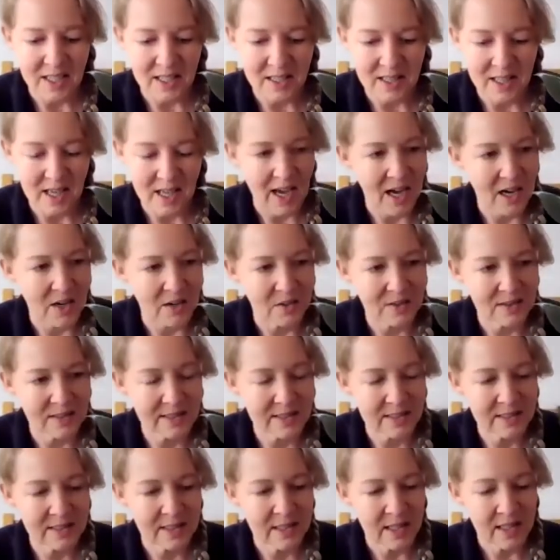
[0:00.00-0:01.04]
in the
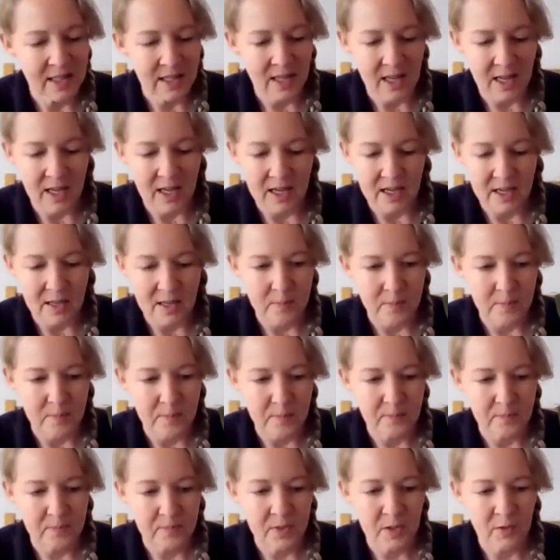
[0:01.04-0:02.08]
house.
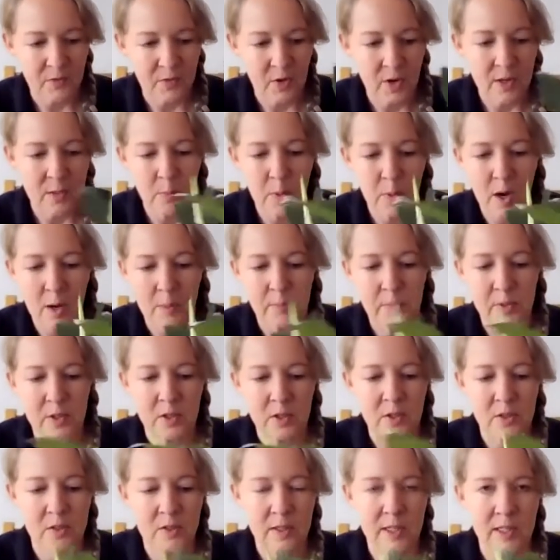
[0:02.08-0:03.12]
They're very
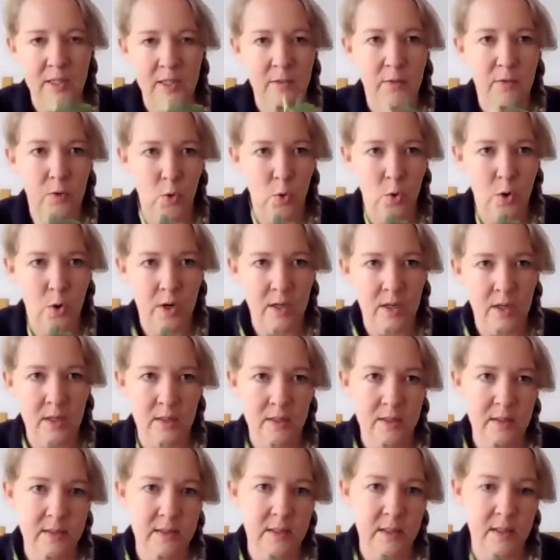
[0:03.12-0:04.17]
popular in
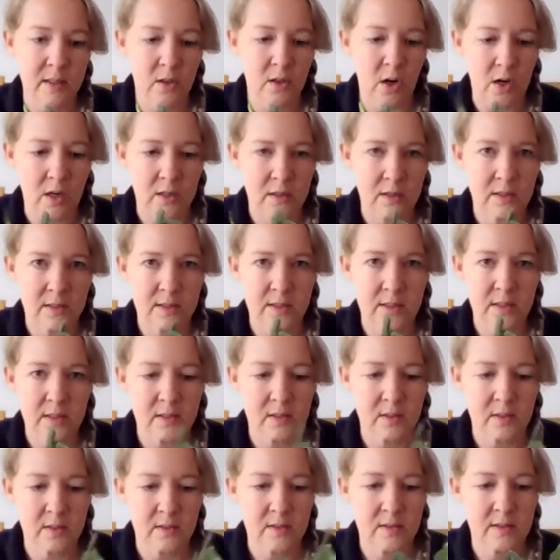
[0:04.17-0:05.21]
florists and garden
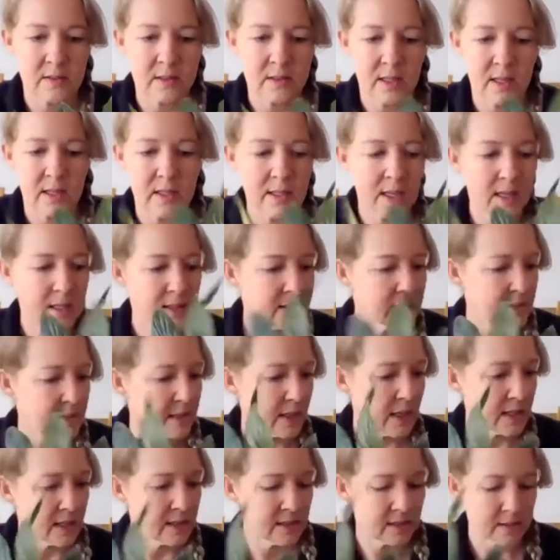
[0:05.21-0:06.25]
centers, and that's a
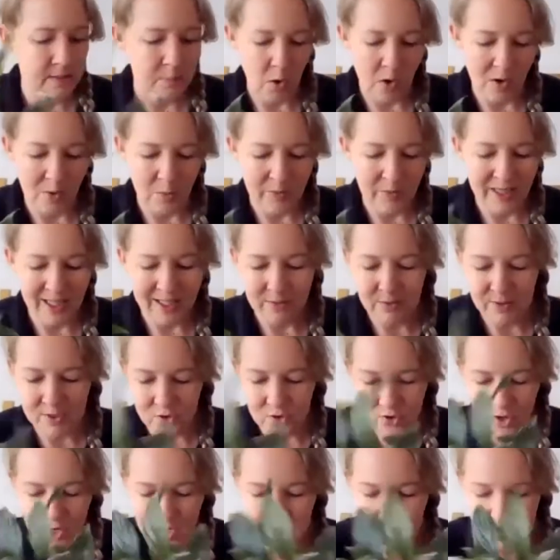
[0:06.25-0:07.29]
nice small one. I was
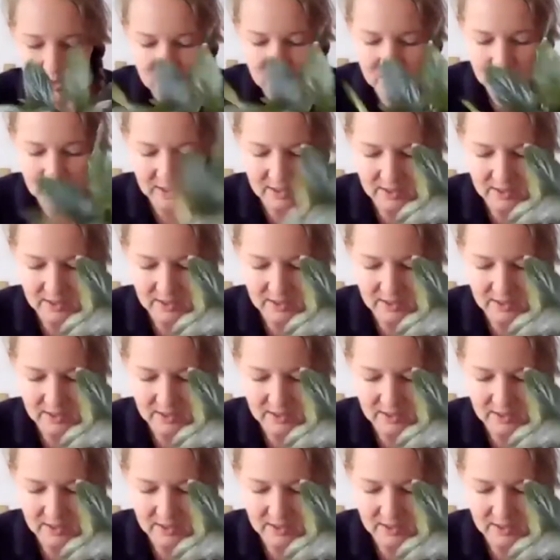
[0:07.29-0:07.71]
trying to